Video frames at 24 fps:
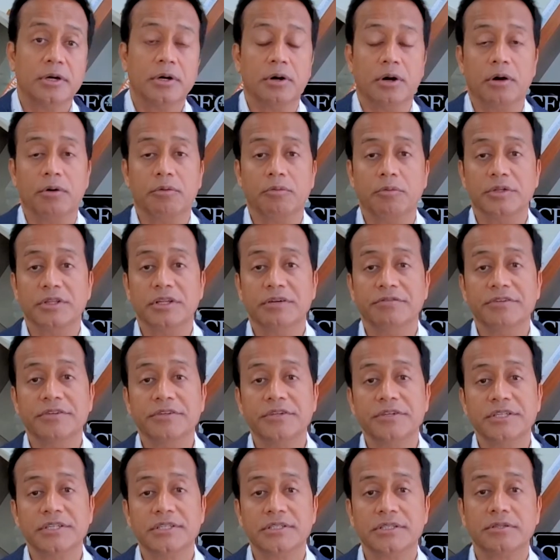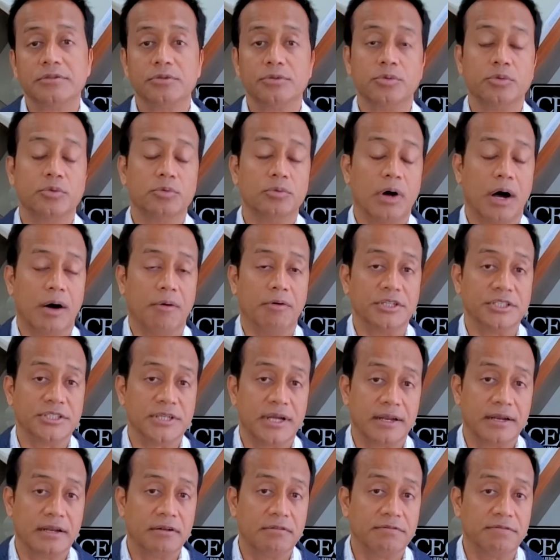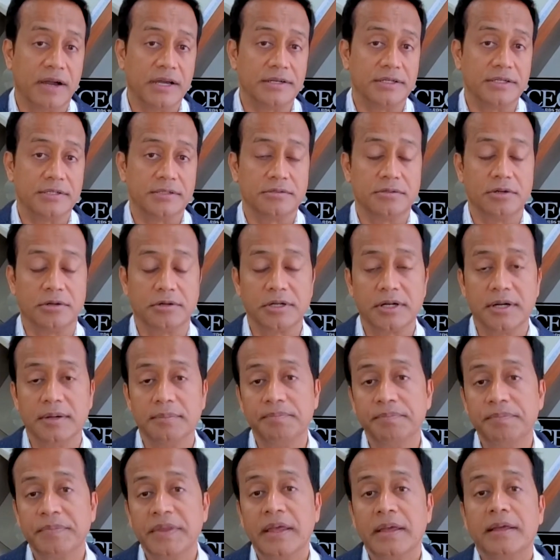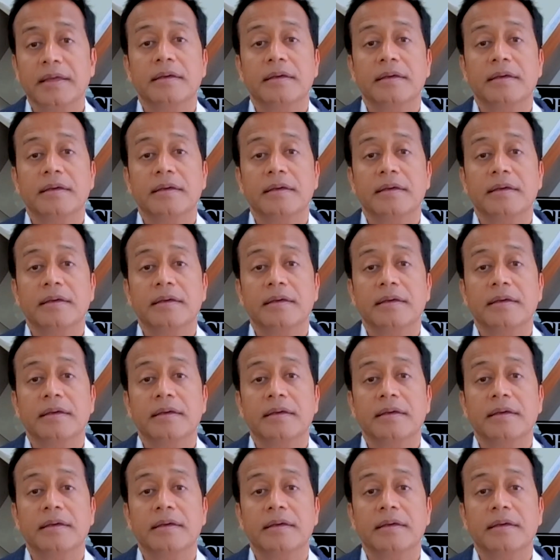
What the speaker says: with the viewers through our channel fightrends.com,